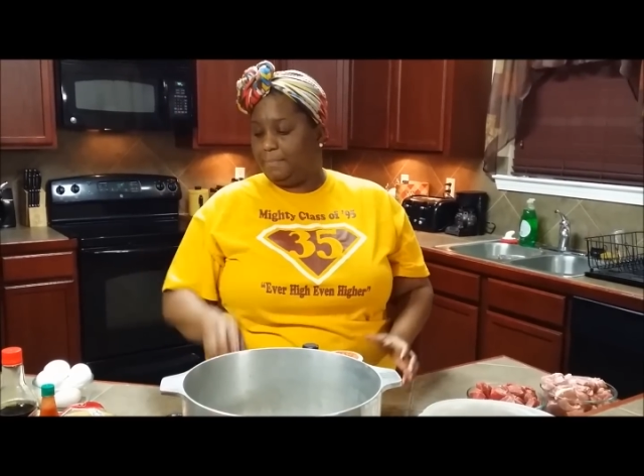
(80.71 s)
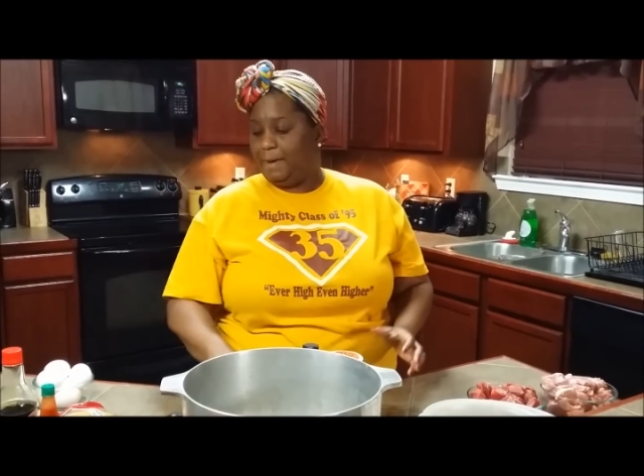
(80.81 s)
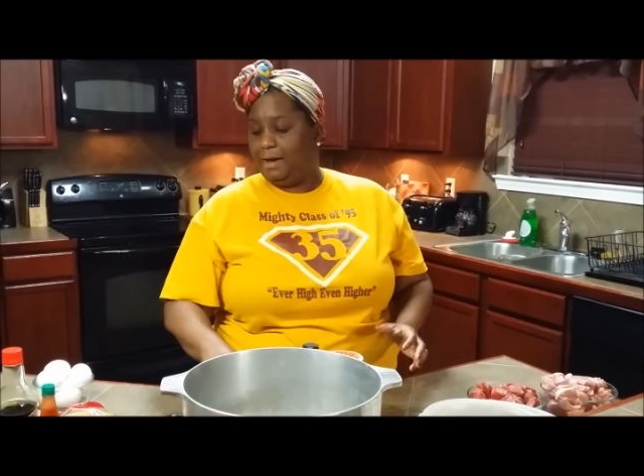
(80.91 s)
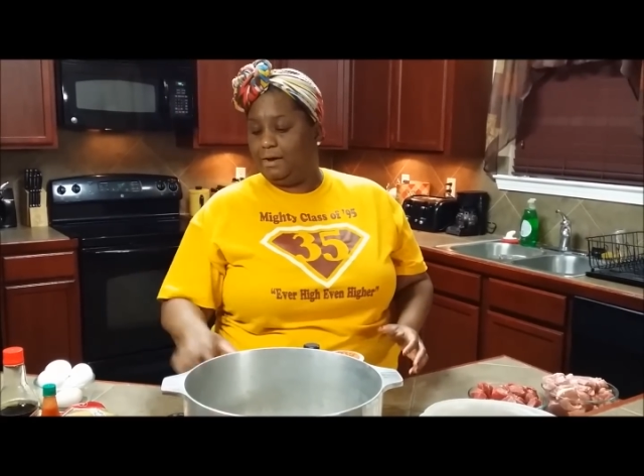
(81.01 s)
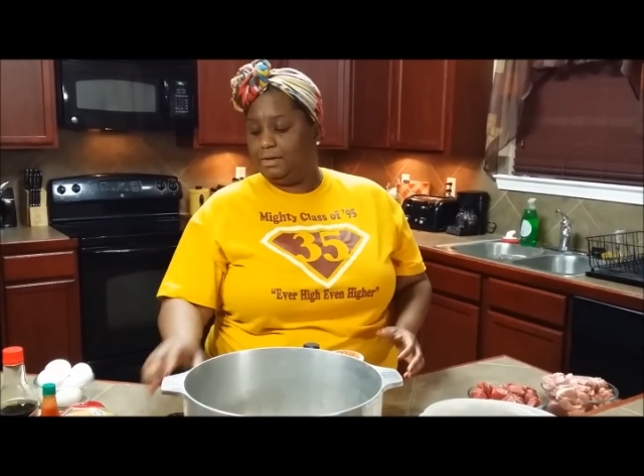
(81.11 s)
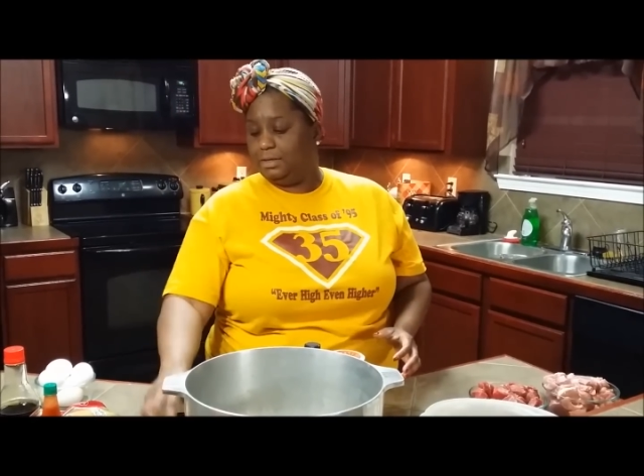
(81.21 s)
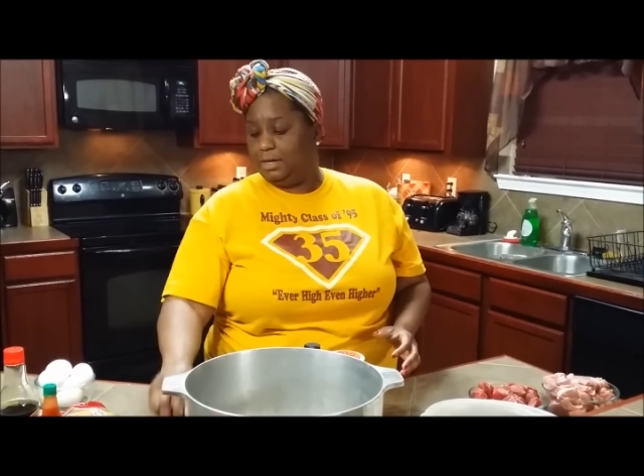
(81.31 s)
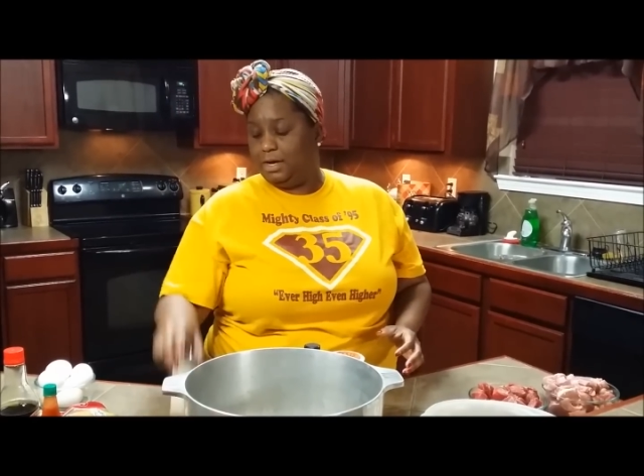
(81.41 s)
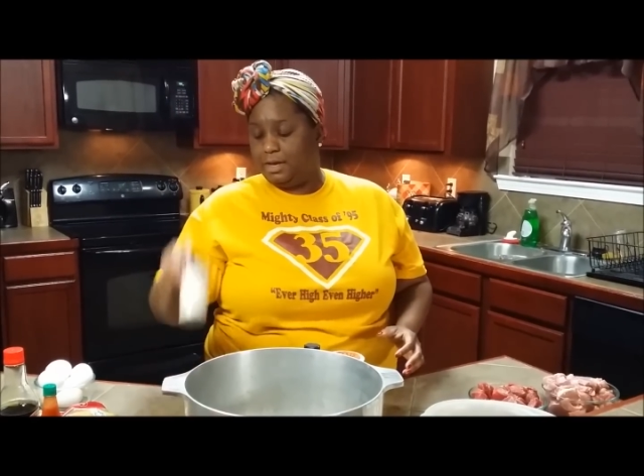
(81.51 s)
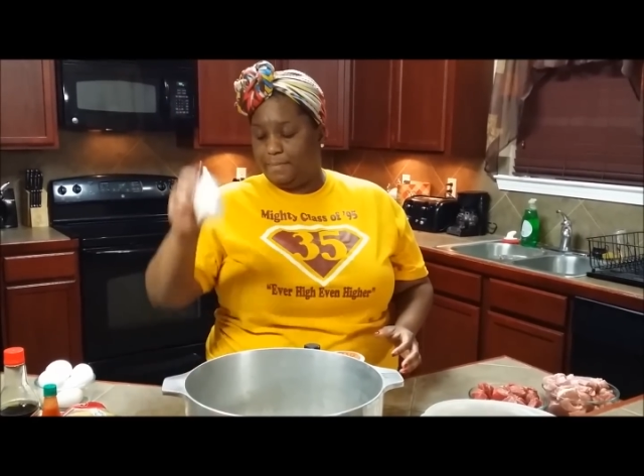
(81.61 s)
powder,
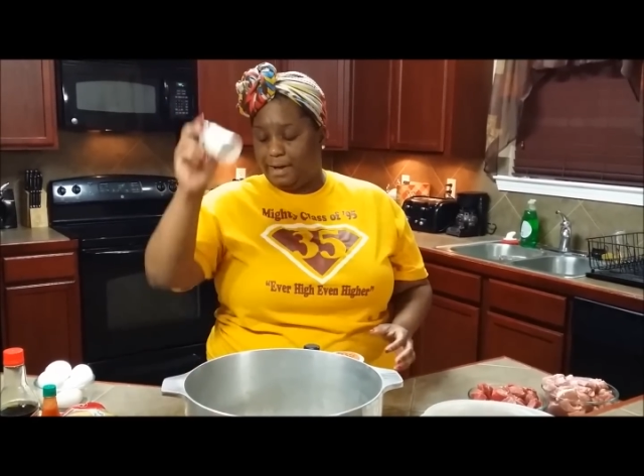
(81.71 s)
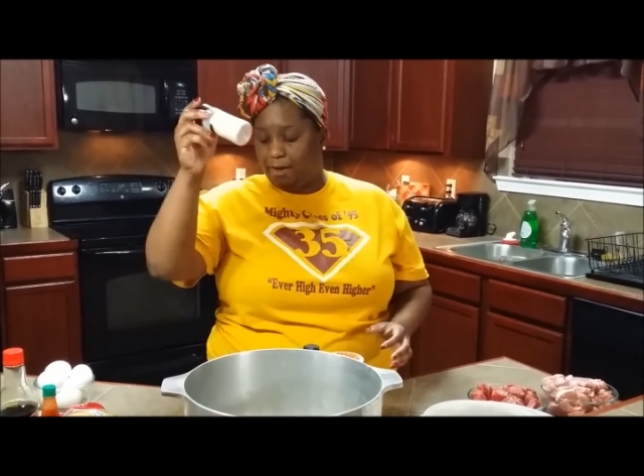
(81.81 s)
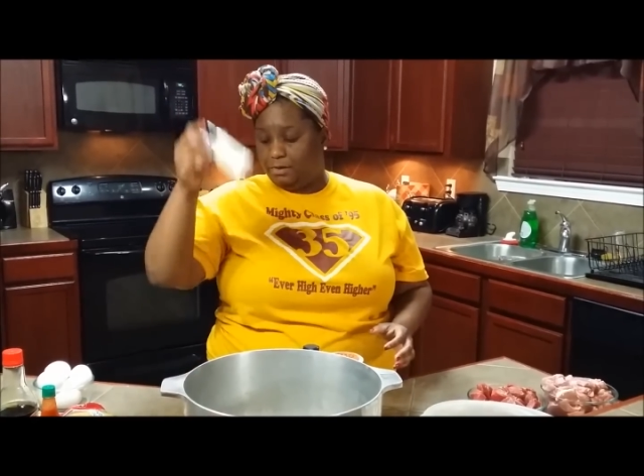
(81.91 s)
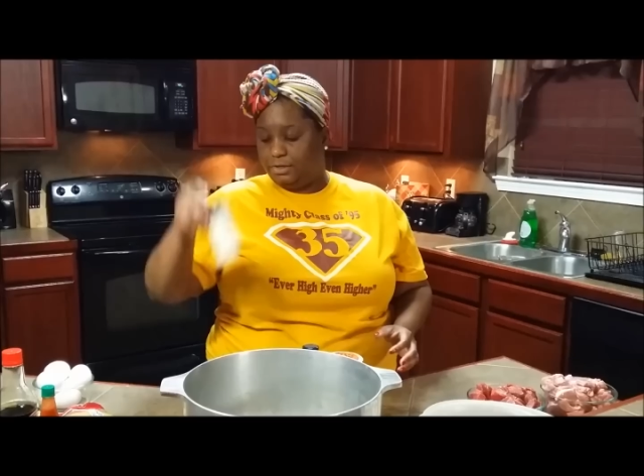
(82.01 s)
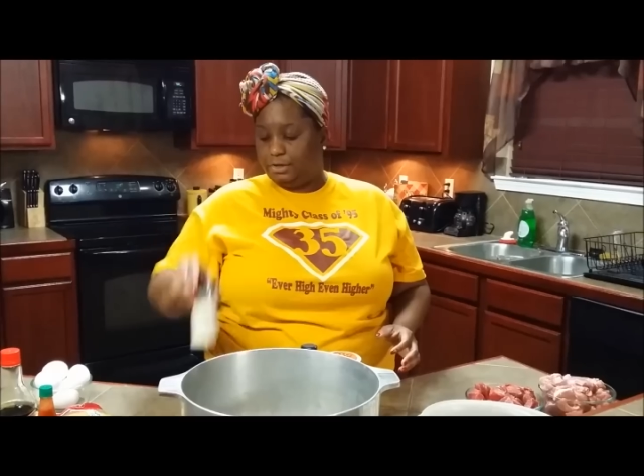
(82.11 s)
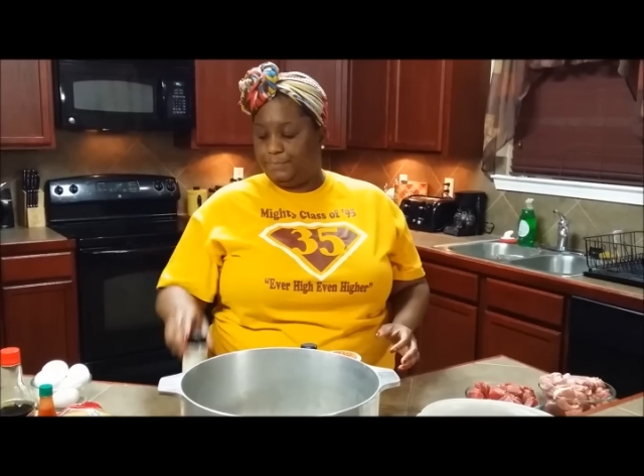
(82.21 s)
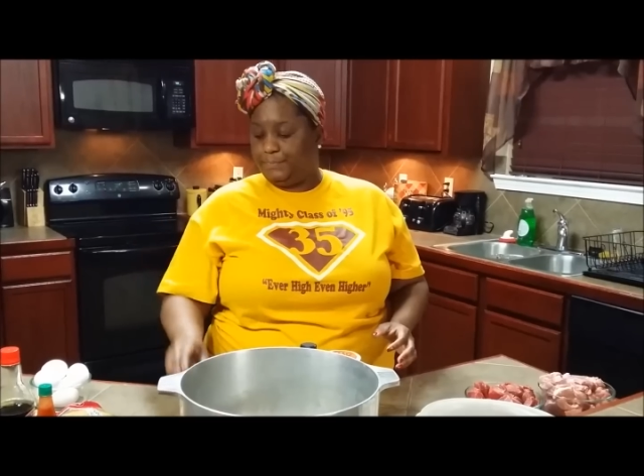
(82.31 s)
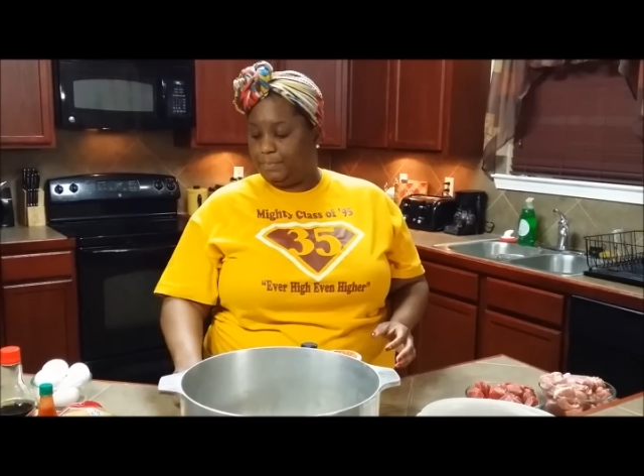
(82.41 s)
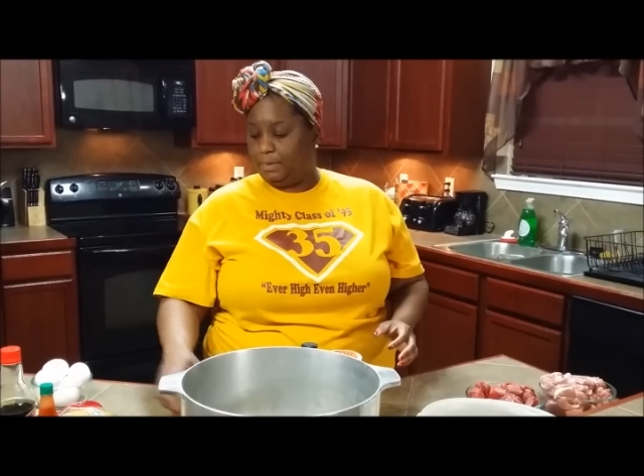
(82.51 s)
onion powder,